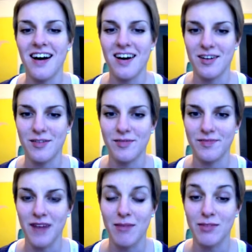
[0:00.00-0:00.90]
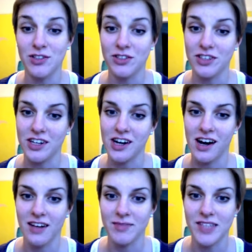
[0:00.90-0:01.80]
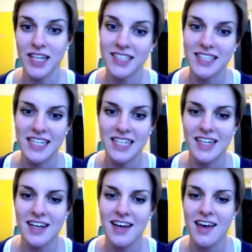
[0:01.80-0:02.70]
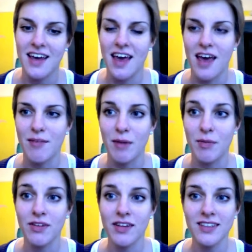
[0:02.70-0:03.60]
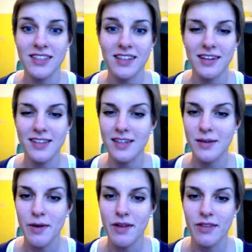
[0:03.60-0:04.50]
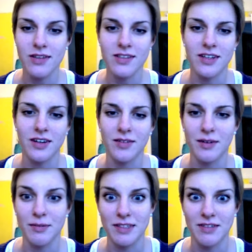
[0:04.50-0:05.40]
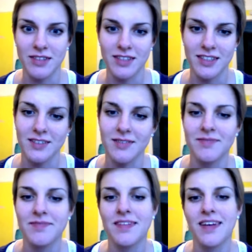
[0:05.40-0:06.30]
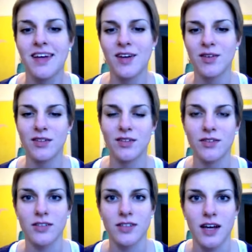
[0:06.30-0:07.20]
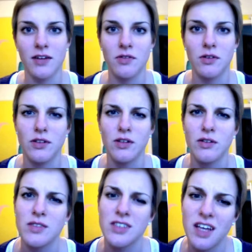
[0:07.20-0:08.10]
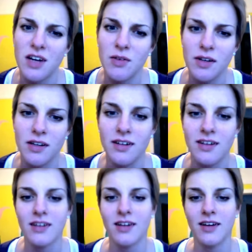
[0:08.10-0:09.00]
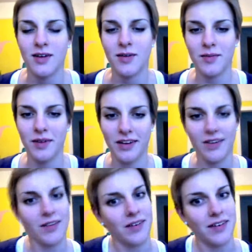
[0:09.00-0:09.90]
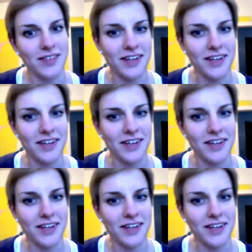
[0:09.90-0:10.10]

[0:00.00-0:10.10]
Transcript: um, I'm a junior, I'm 16, and my birthday's in less than a month, so I'm gonna be 17 soon, which feels kind of old, which is kind of weird, but whatever,